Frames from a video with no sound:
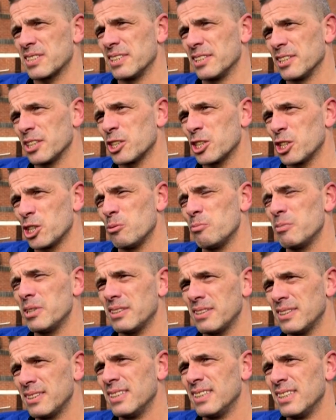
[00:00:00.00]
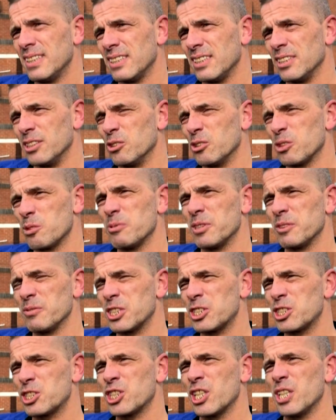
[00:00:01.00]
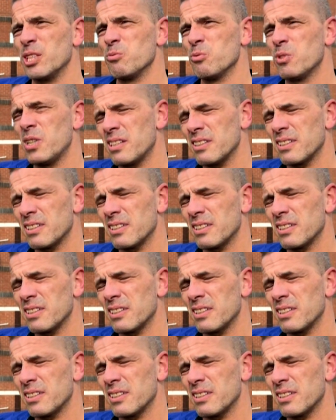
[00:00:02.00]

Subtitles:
and a cuppa, you know, and a bit of a chin wag.